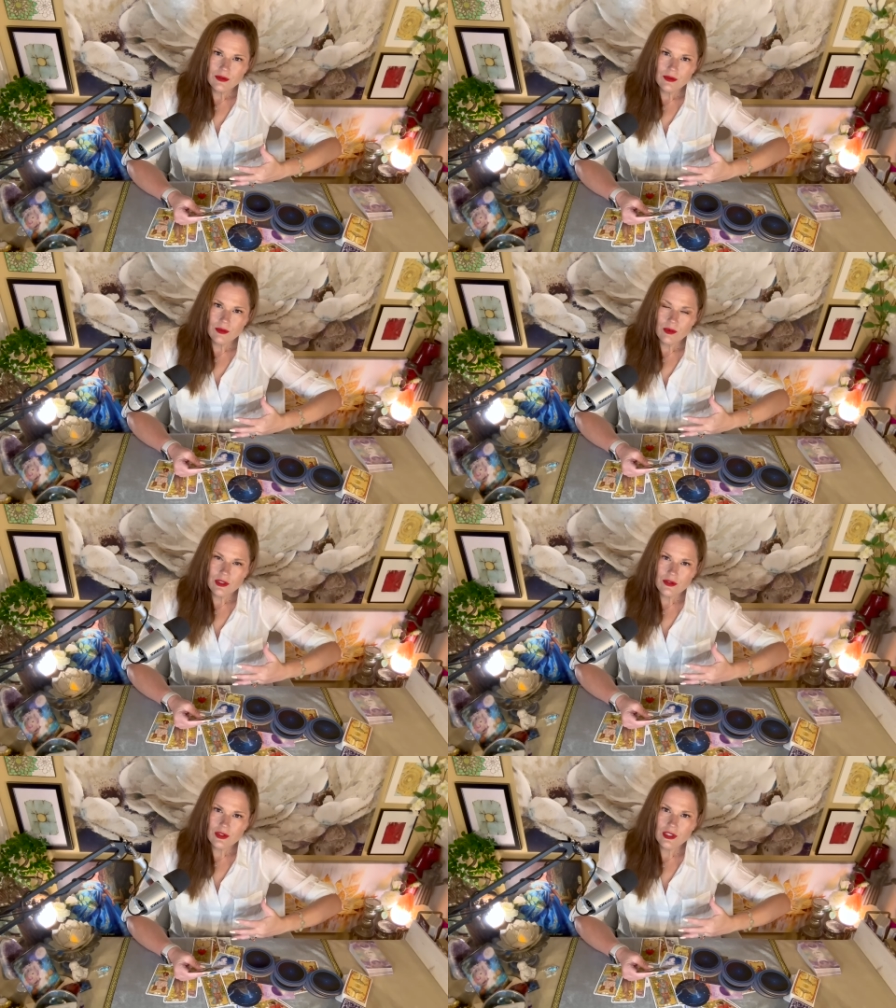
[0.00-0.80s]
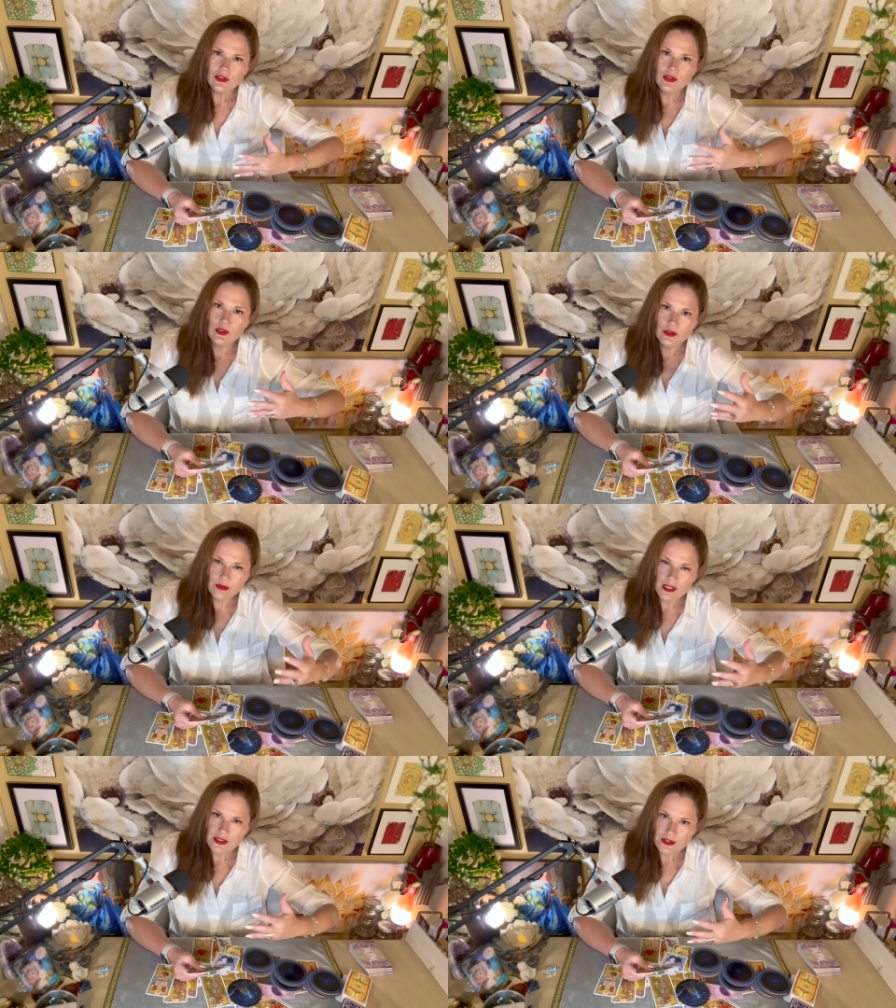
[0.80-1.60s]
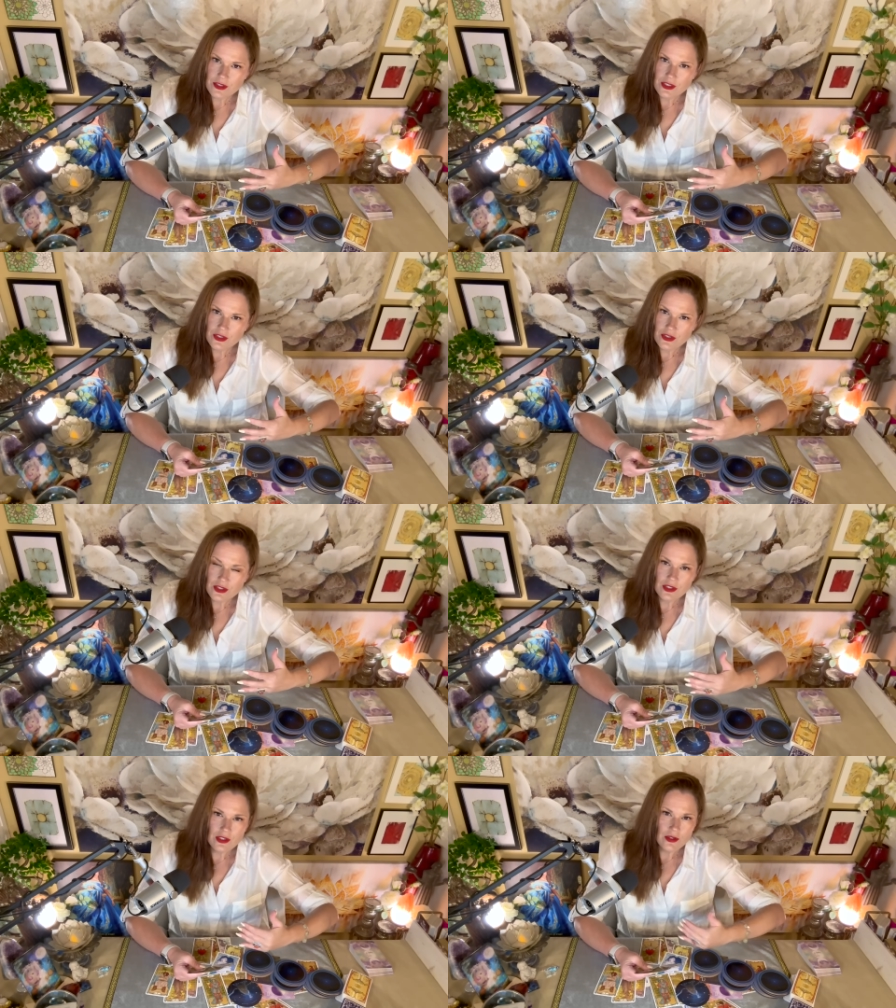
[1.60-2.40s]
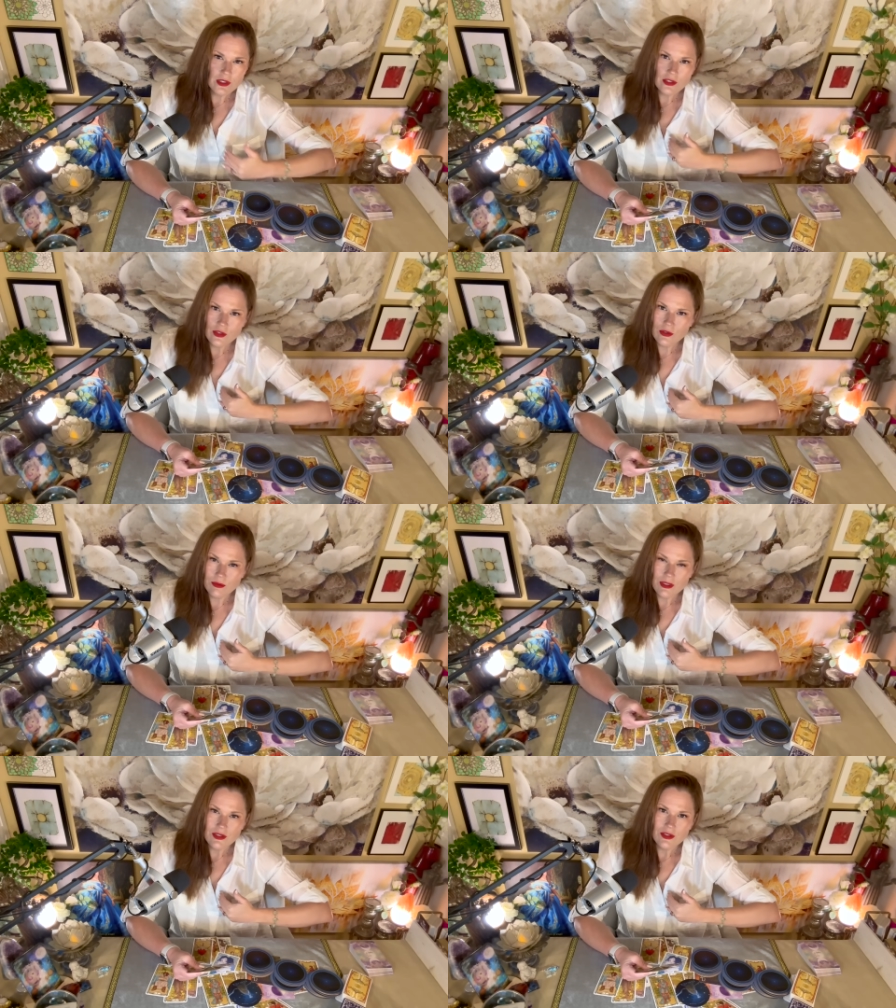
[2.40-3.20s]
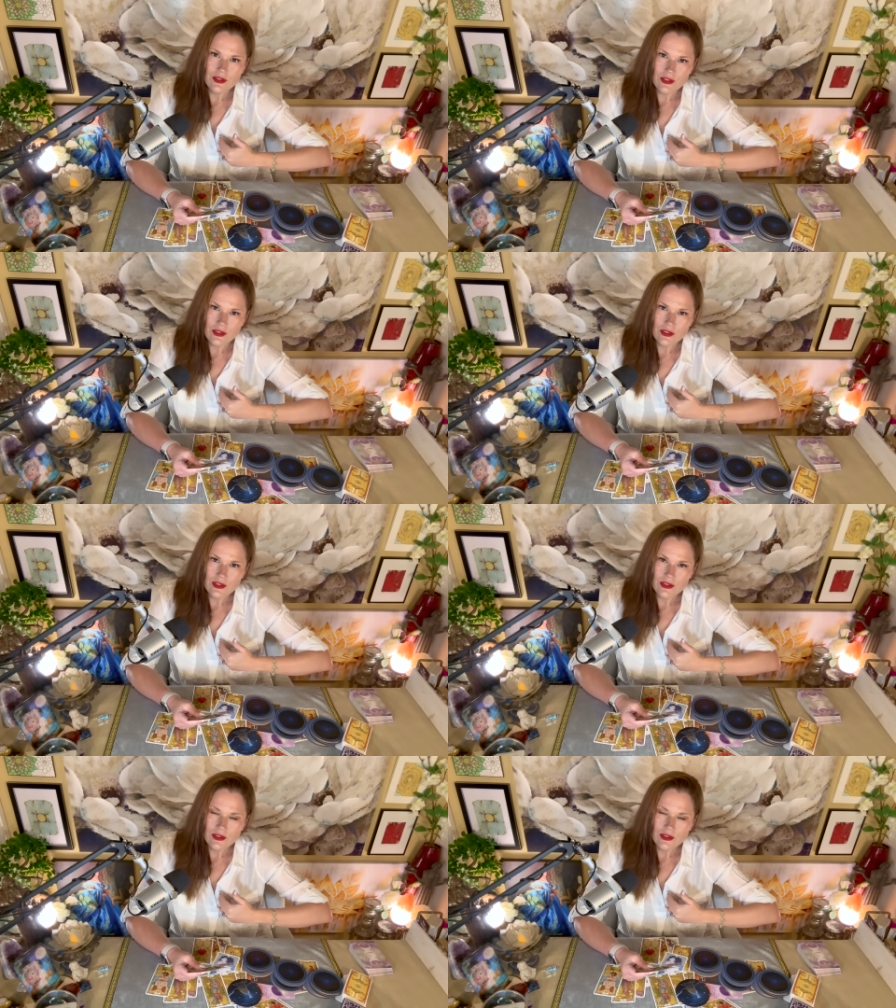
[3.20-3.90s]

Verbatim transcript: One of those external based decisions, not your internal based decisions.